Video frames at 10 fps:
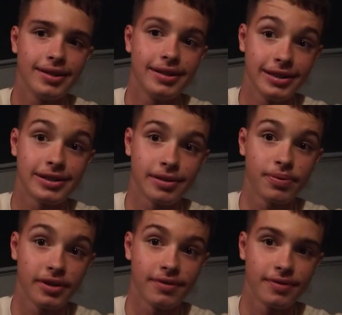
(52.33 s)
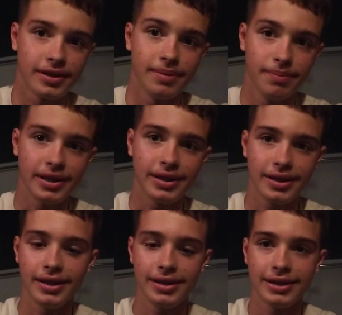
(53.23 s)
it's a pretty freaking big kit.